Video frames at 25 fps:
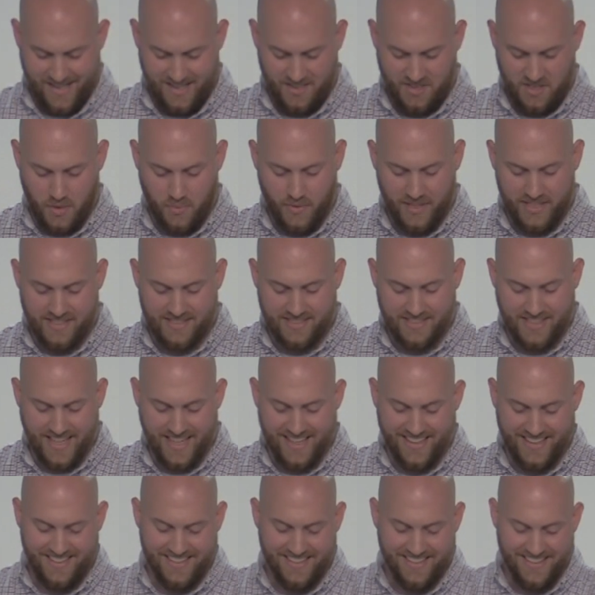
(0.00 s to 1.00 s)
And so he
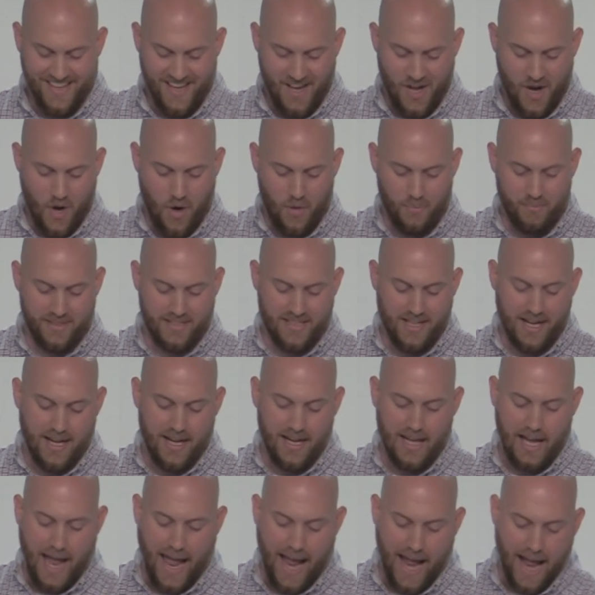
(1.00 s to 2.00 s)
said,
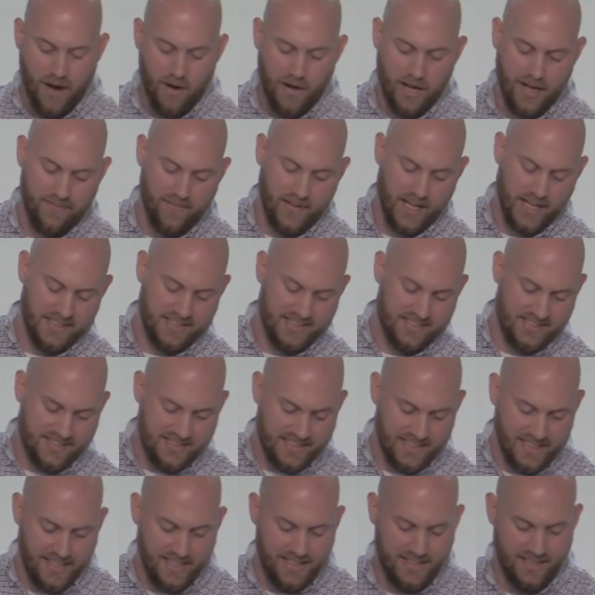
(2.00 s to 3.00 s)
Obadiah, how have I
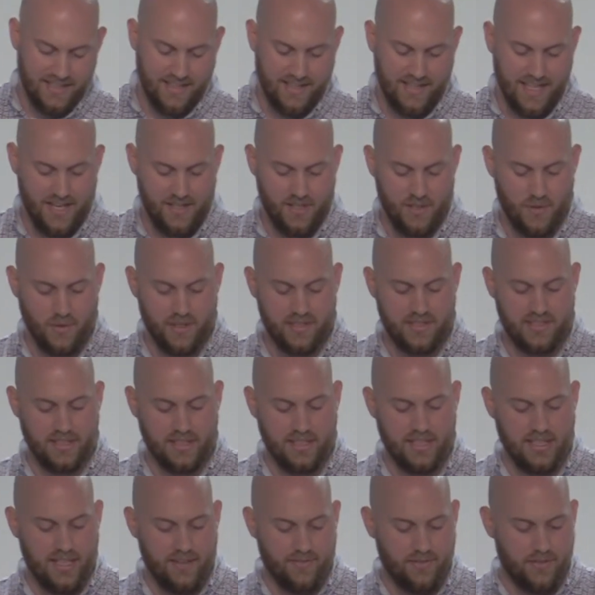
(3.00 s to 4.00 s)
sinned that you are
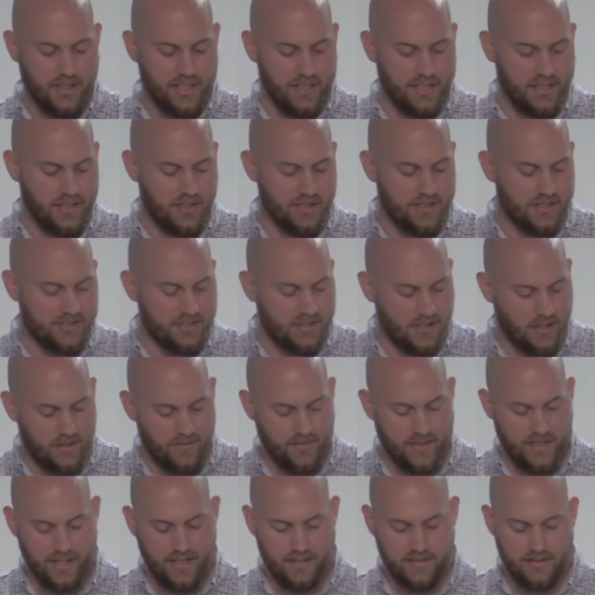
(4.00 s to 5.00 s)
delivering your
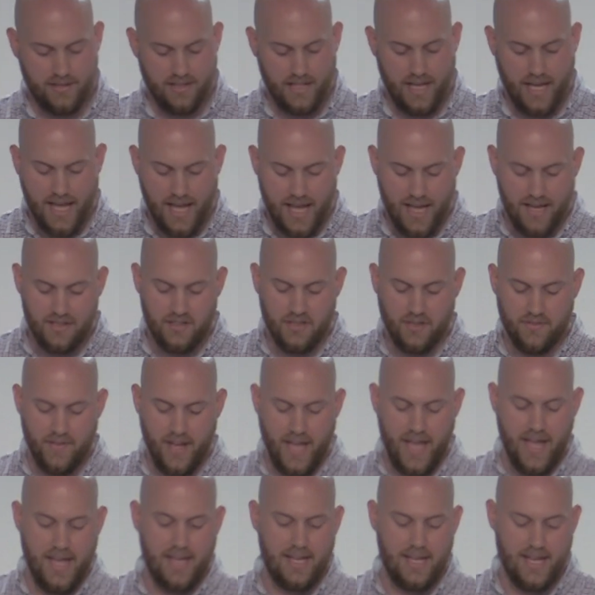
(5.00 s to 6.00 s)
servant into the hand
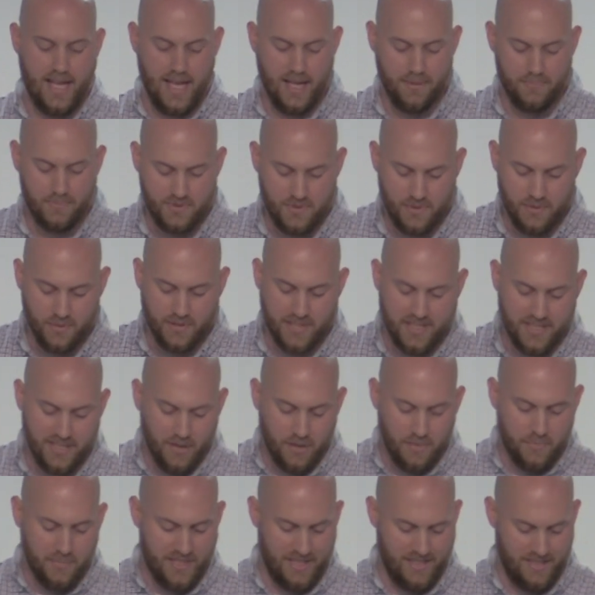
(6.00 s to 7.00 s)
of Ahab to
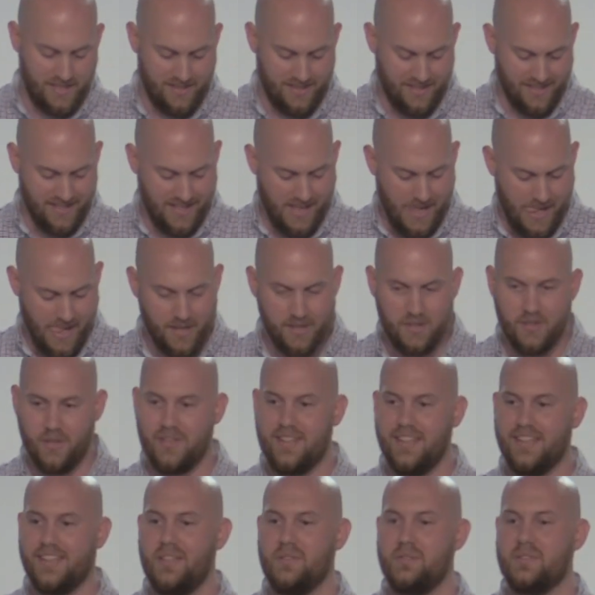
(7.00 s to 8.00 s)
kill me?" Do
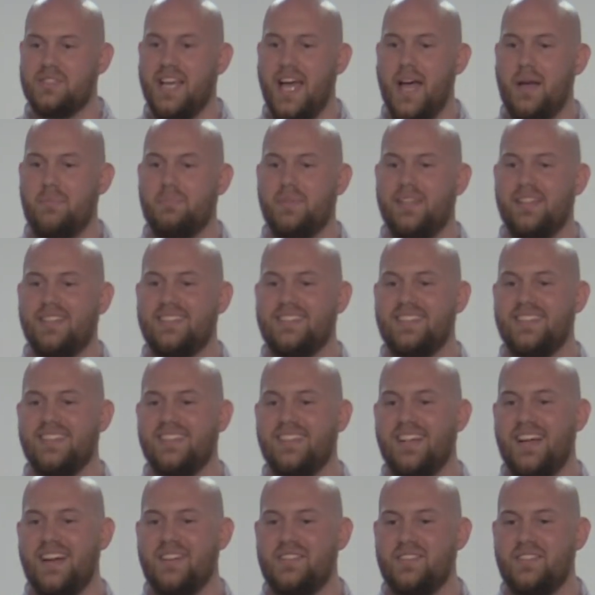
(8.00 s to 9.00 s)
you think he was happy to
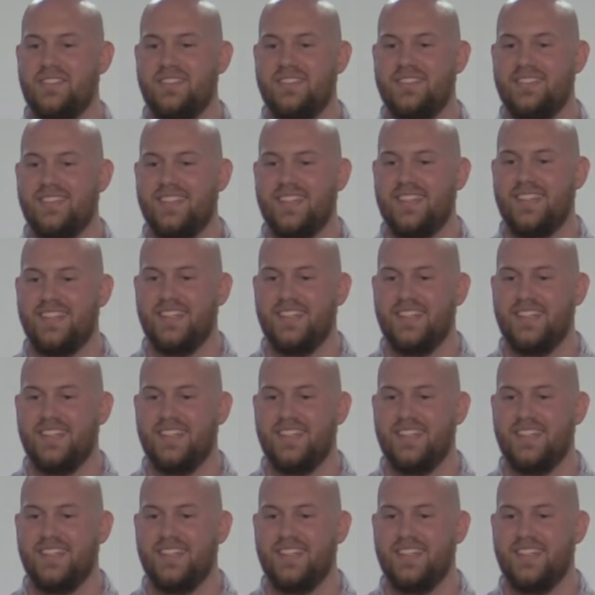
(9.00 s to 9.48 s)
see Elijah?